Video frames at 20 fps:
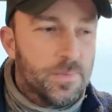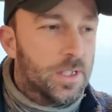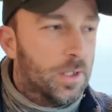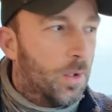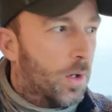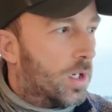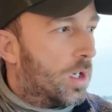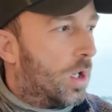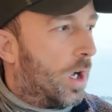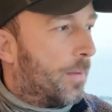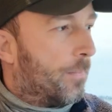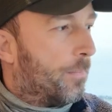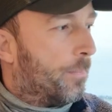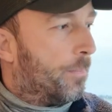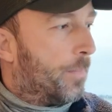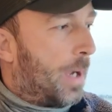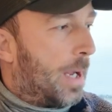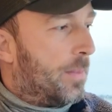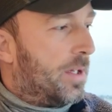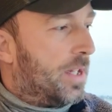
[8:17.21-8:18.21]
So I'd like
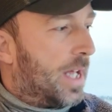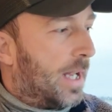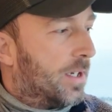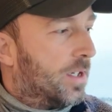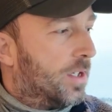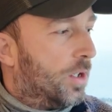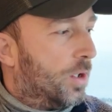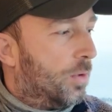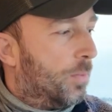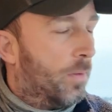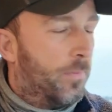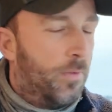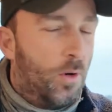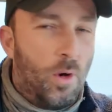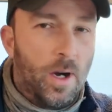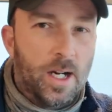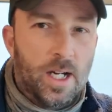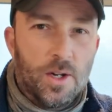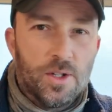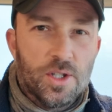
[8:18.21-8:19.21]
maybe that to do
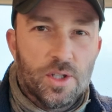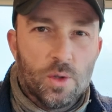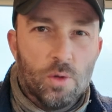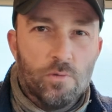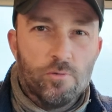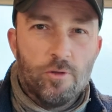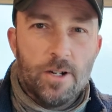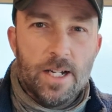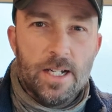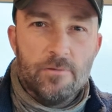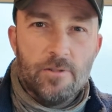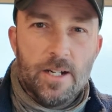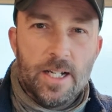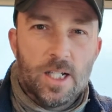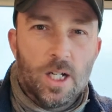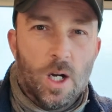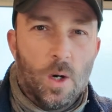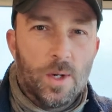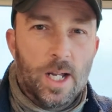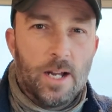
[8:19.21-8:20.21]
before I go to sort of really, really
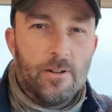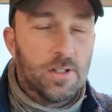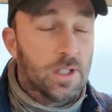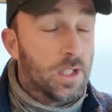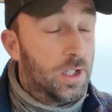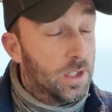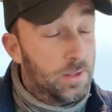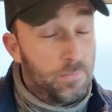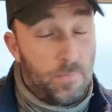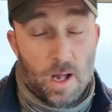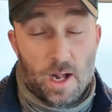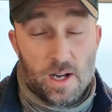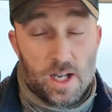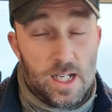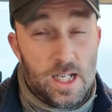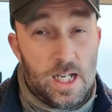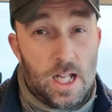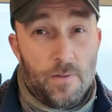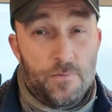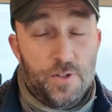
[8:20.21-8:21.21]
cold areas, because I'd
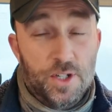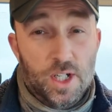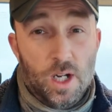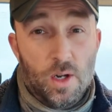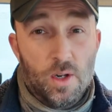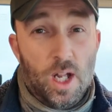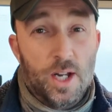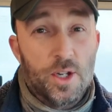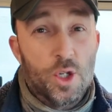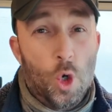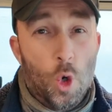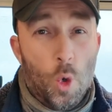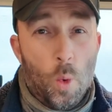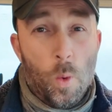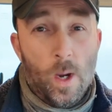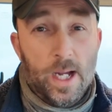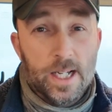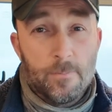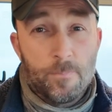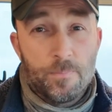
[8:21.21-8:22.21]
love to go like
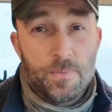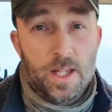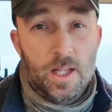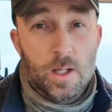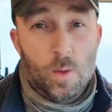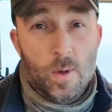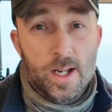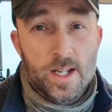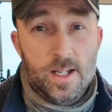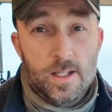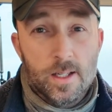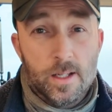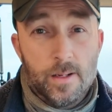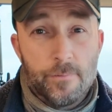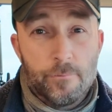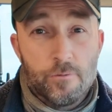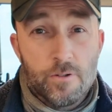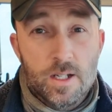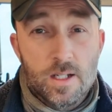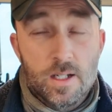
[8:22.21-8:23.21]
Norway in the winter,
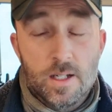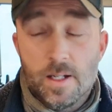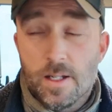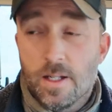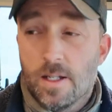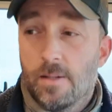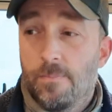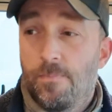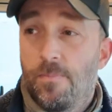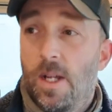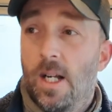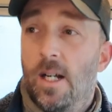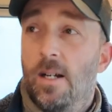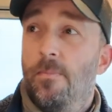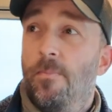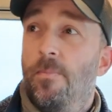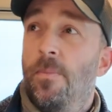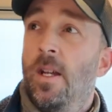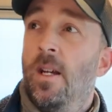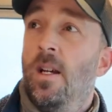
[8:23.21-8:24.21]
for instance.
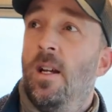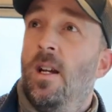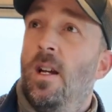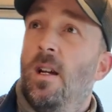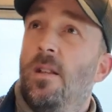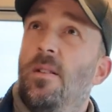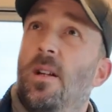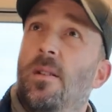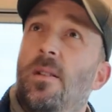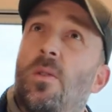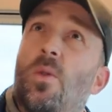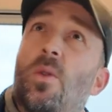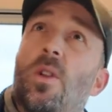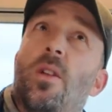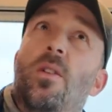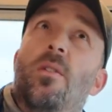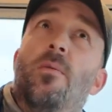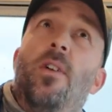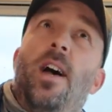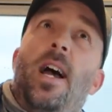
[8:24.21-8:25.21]

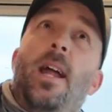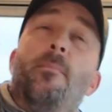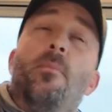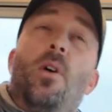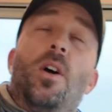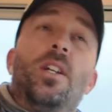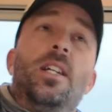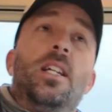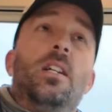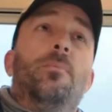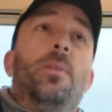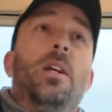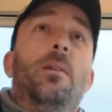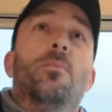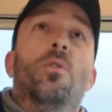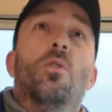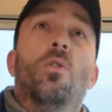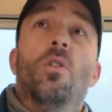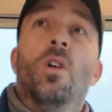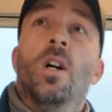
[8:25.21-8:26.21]
Although the van might need a bit
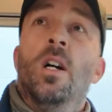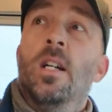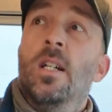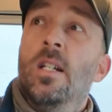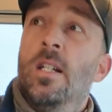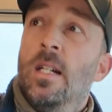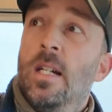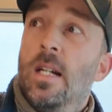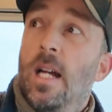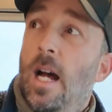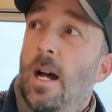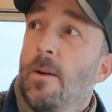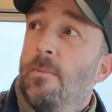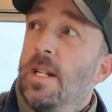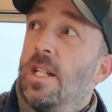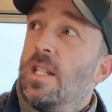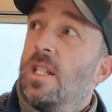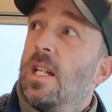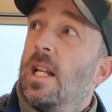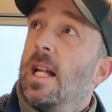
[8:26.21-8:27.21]
more
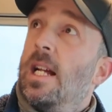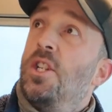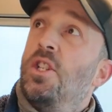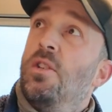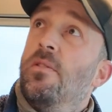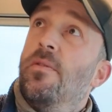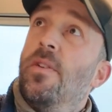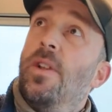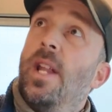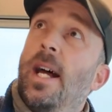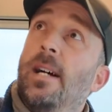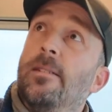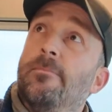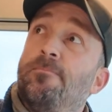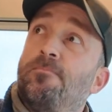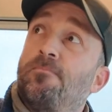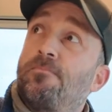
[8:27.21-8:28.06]
installation for that.